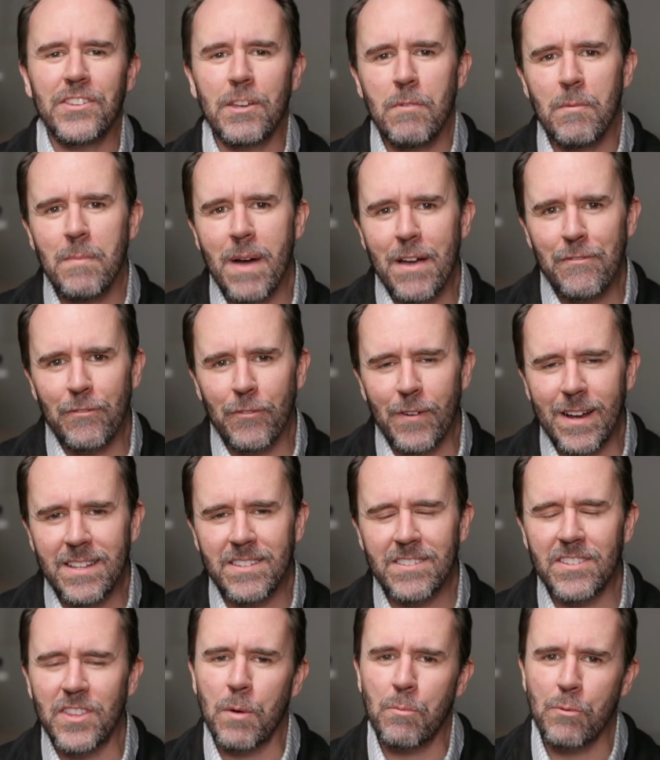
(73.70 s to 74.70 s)
some of my
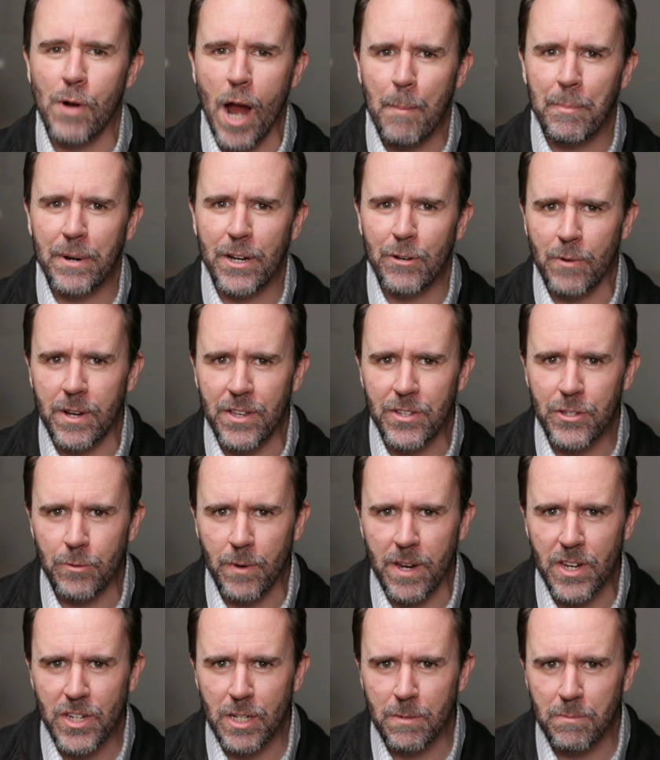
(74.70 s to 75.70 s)
friends in the property
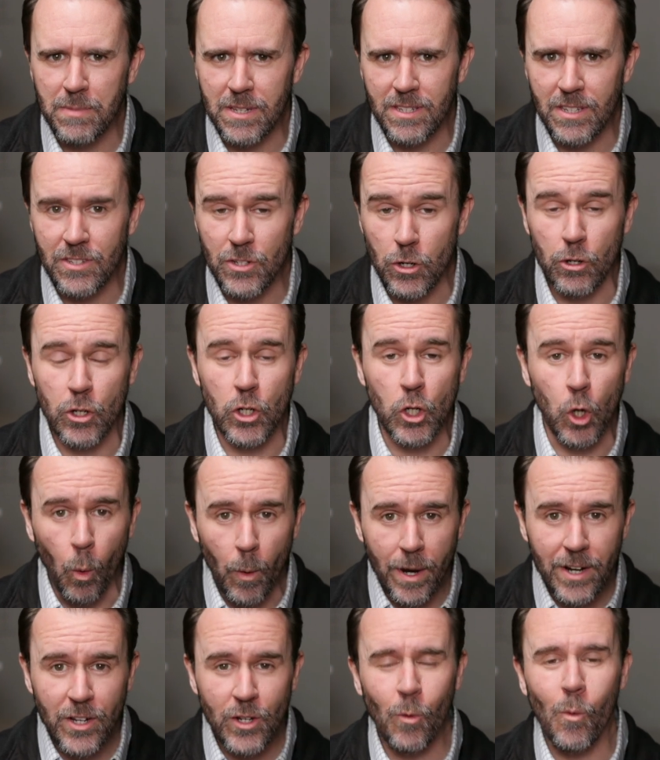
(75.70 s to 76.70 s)
restoration business are
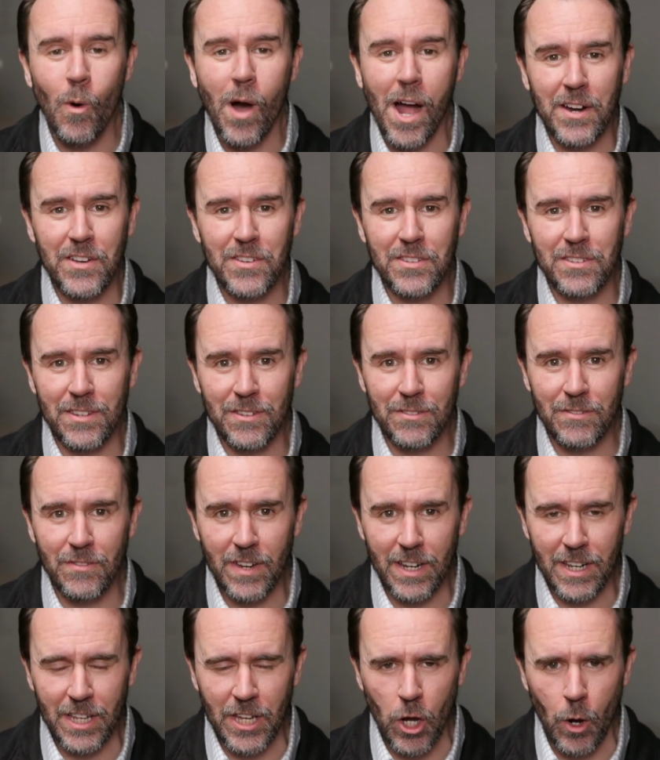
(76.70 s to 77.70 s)
going to watch this
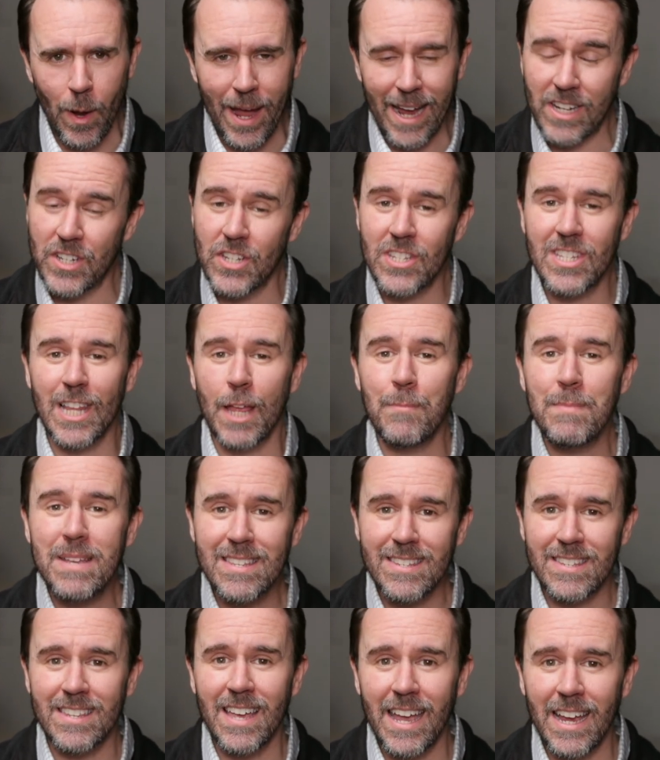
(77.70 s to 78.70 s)
video, and just let me
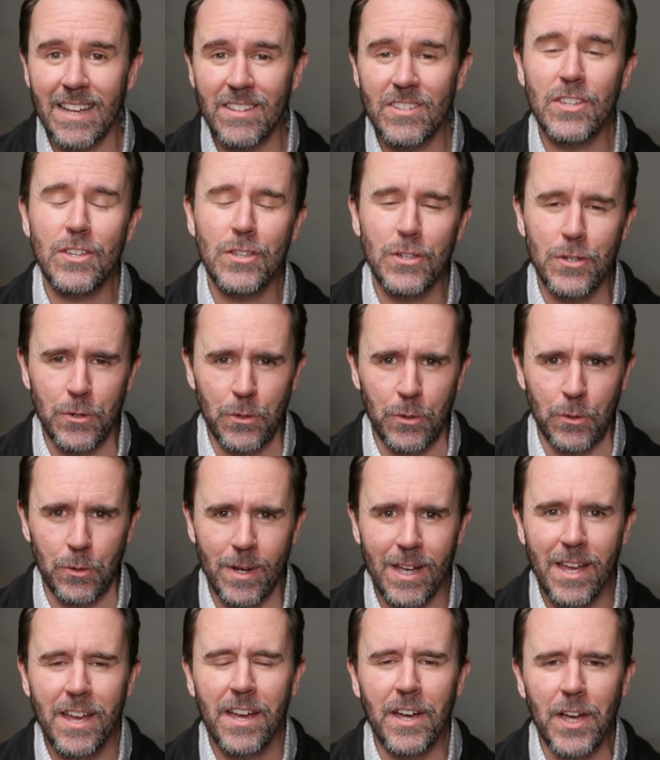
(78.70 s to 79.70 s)
say to
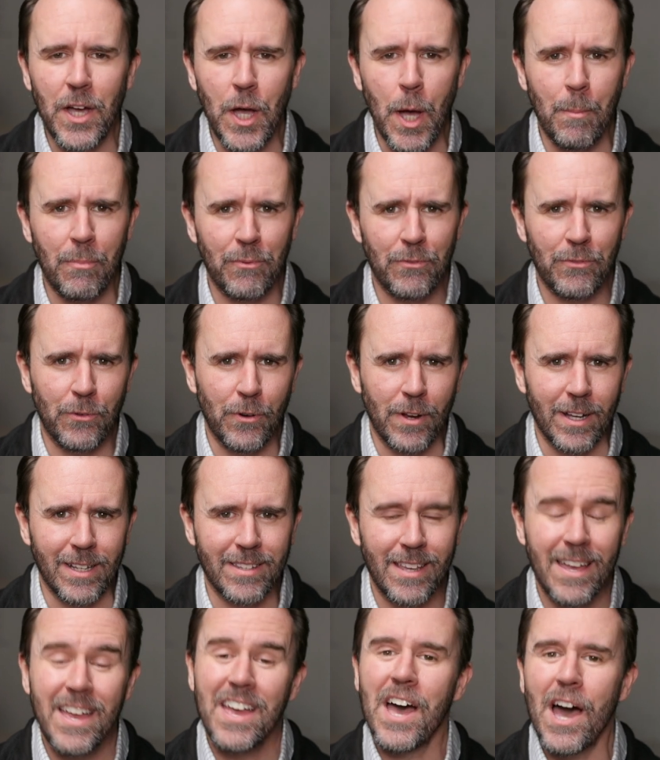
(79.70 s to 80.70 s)
you up front.